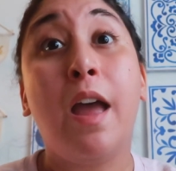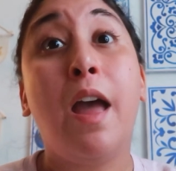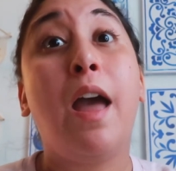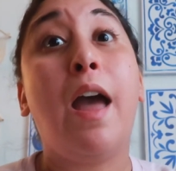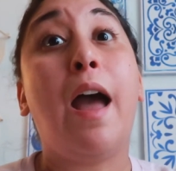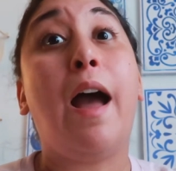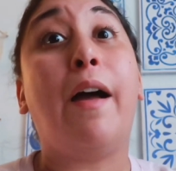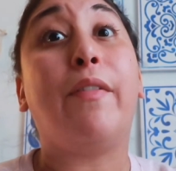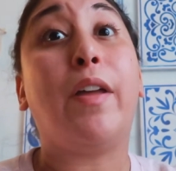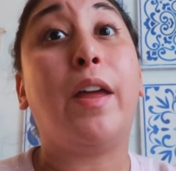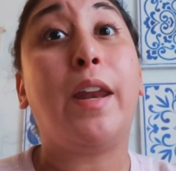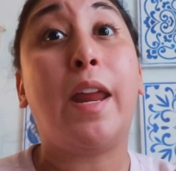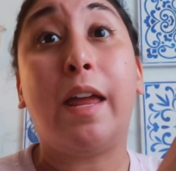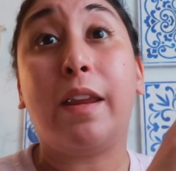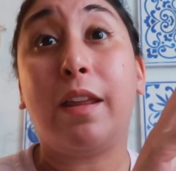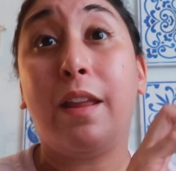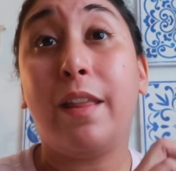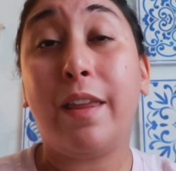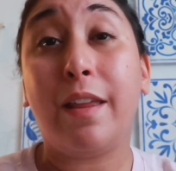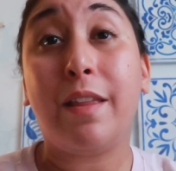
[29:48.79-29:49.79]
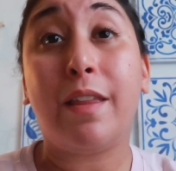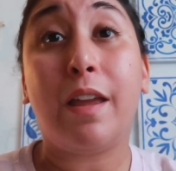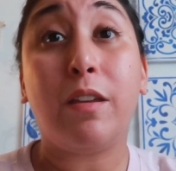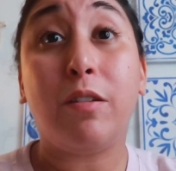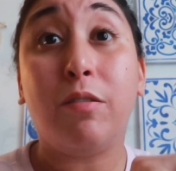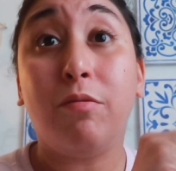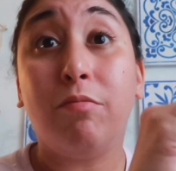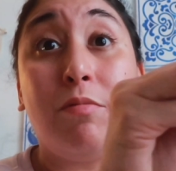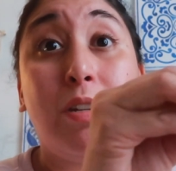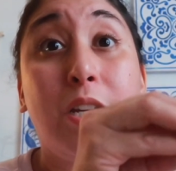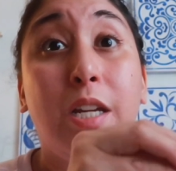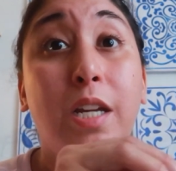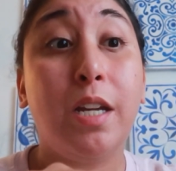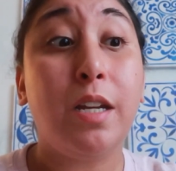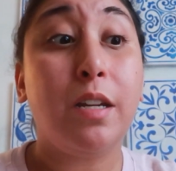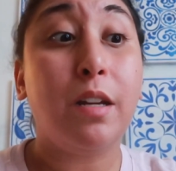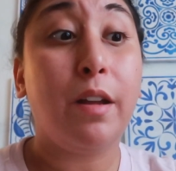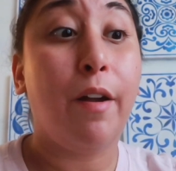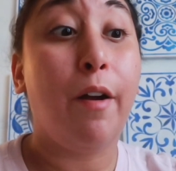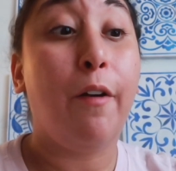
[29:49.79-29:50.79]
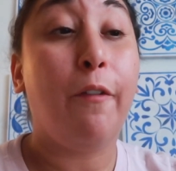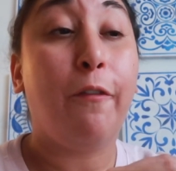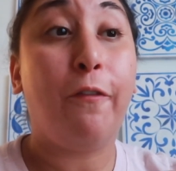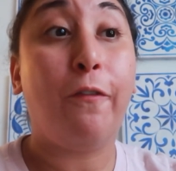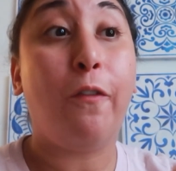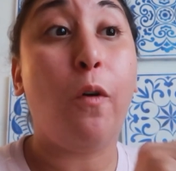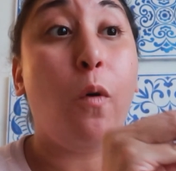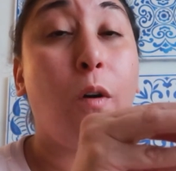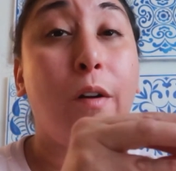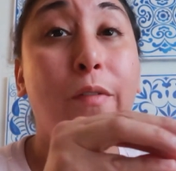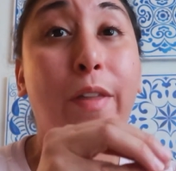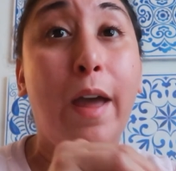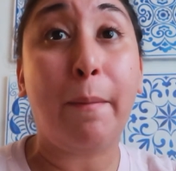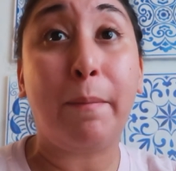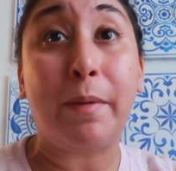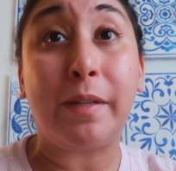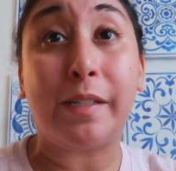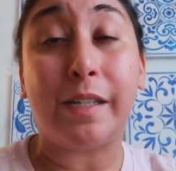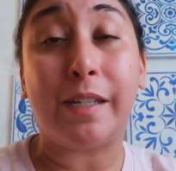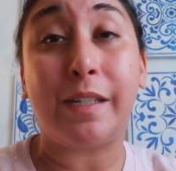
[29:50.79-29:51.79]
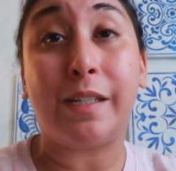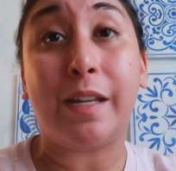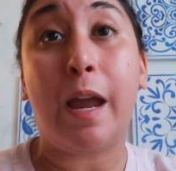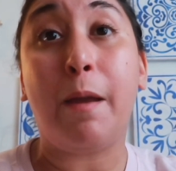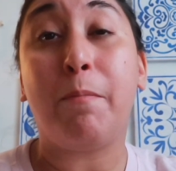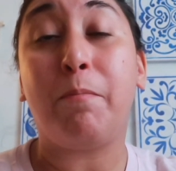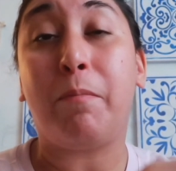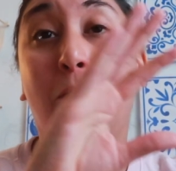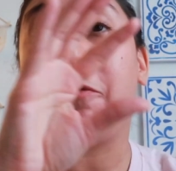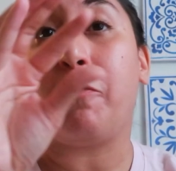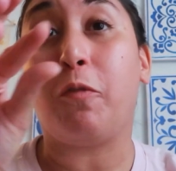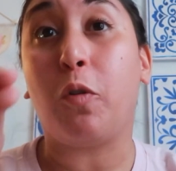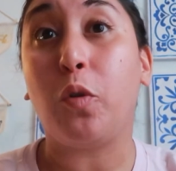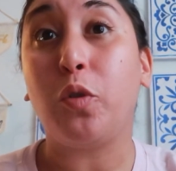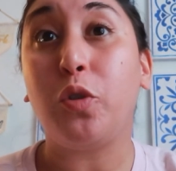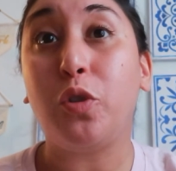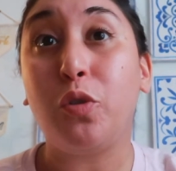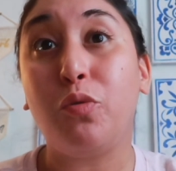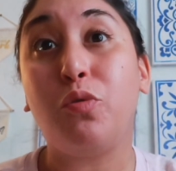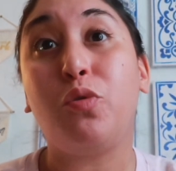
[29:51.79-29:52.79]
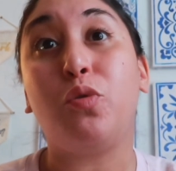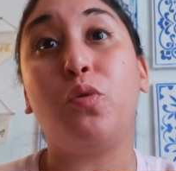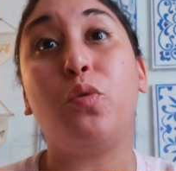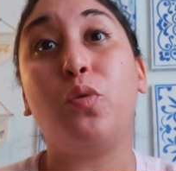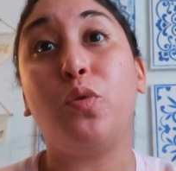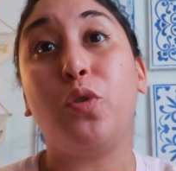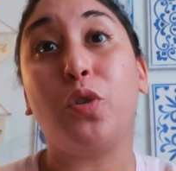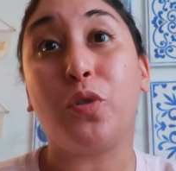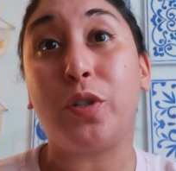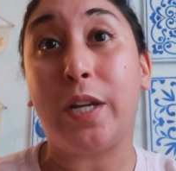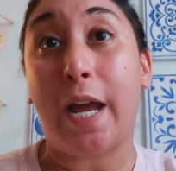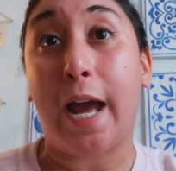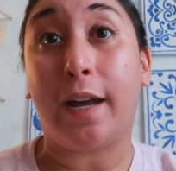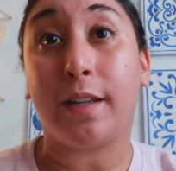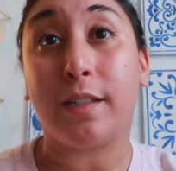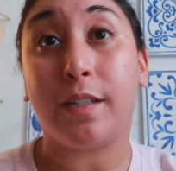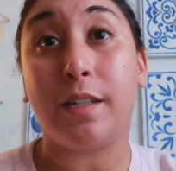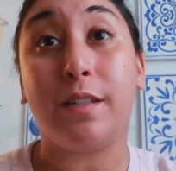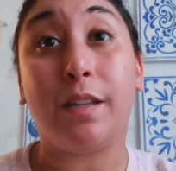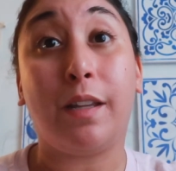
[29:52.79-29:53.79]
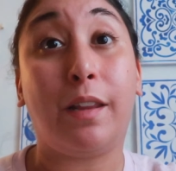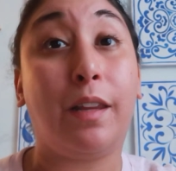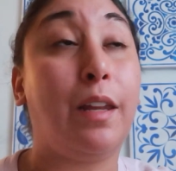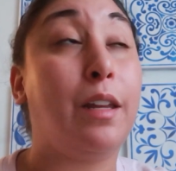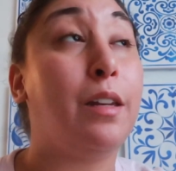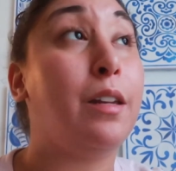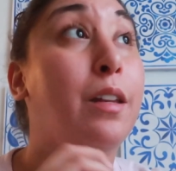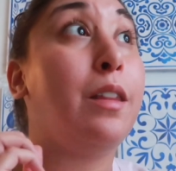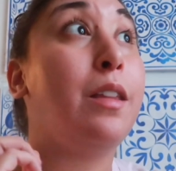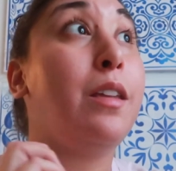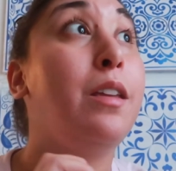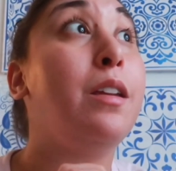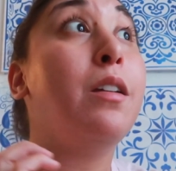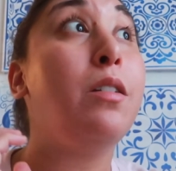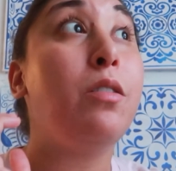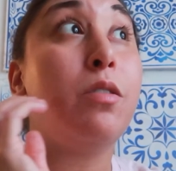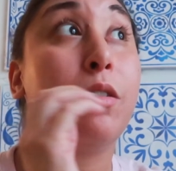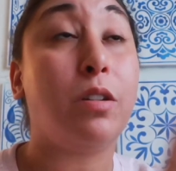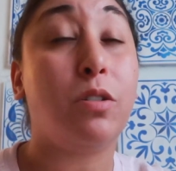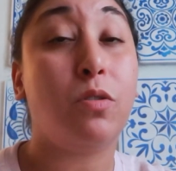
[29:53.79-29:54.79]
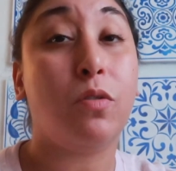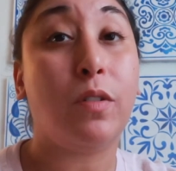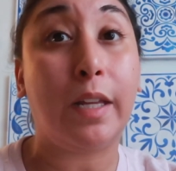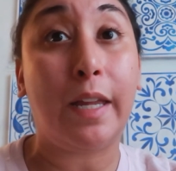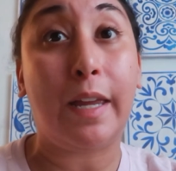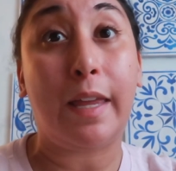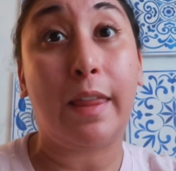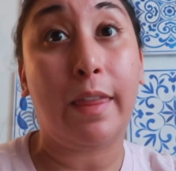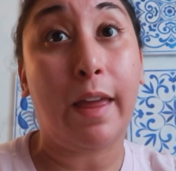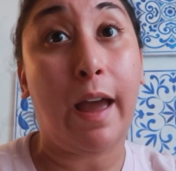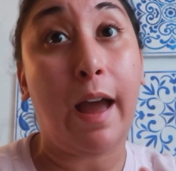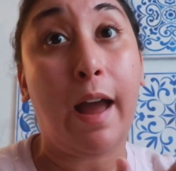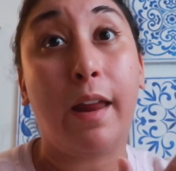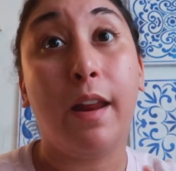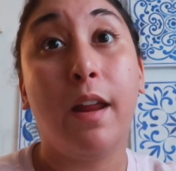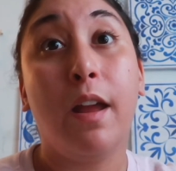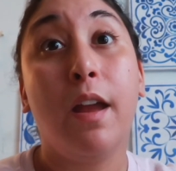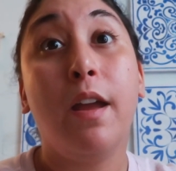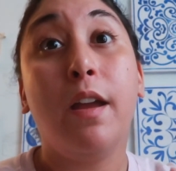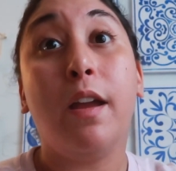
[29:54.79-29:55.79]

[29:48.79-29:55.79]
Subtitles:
and then anything that you need for that business type before you do your taxes at the end of the year, you can do it like that,